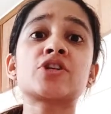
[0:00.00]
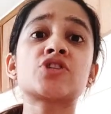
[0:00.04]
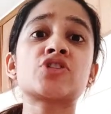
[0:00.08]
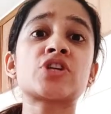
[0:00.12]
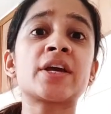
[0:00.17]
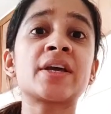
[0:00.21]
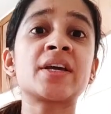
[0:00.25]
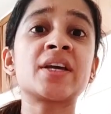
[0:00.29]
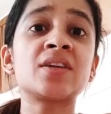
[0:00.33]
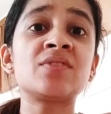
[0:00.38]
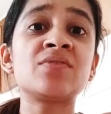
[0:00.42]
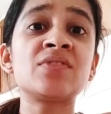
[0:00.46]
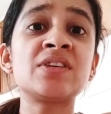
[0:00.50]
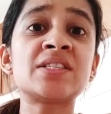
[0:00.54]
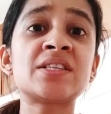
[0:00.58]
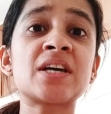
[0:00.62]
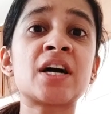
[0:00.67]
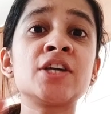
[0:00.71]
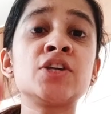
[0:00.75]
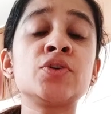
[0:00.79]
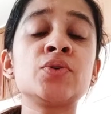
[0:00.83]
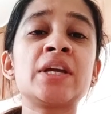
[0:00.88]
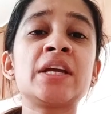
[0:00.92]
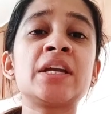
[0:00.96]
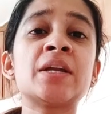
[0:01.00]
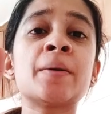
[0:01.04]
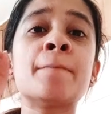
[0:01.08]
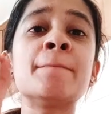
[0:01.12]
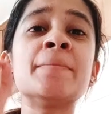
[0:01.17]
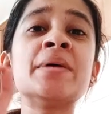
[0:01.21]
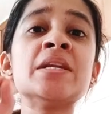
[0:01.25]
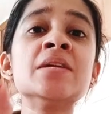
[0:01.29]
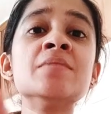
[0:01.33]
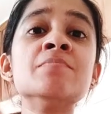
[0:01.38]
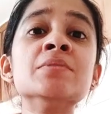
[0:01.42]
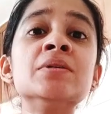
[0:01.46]
Schengen visa, you need a
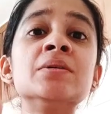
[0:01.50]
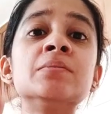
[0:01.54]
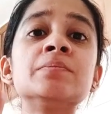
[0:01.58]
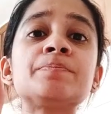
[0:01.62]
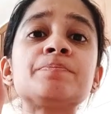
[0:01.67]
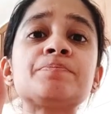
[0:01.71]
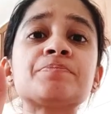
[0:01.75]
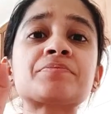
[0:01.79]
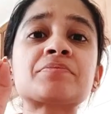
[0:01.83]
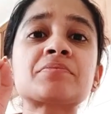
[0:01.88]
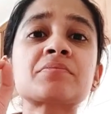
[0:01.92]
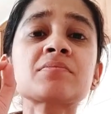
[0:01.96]
minimum